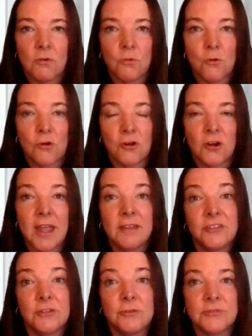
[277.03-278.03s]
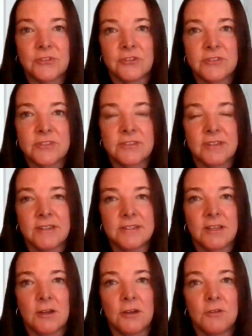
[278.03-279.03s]
or end users
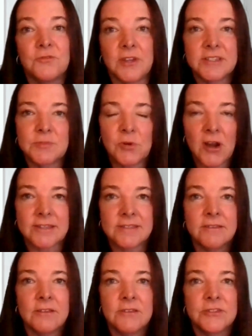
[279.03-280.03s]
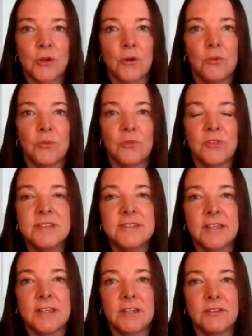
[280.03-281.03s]
is a fixed price. So this
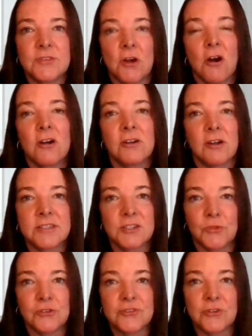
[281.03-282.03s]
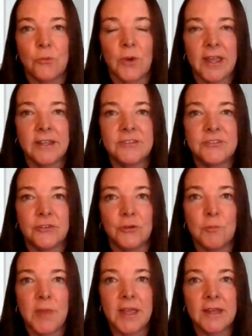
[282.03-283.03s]
gives our customers a way
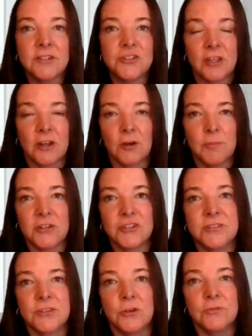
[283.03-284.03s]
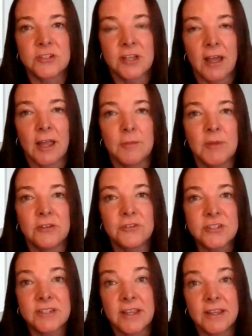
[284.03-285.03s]
to manage their budgets over time,
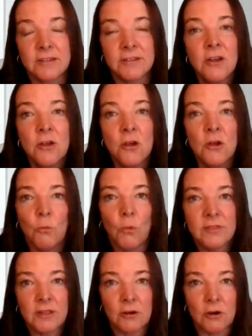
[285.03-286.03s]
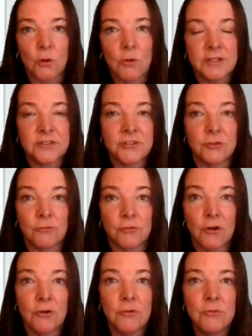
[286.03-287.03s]
understand when they're going to
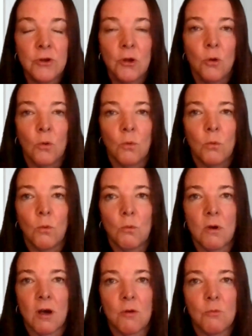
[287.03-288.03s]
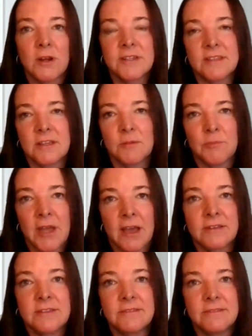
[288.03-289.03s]
grow, what is the
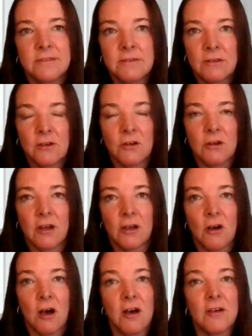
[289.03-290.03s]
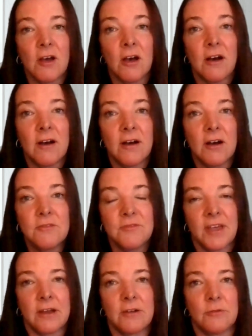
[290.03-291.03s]
impact
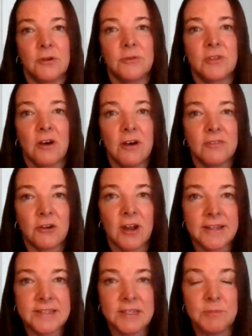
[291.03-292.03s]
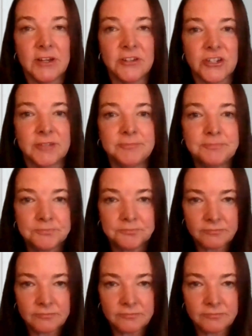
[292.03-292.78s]
of that growth on their IT budget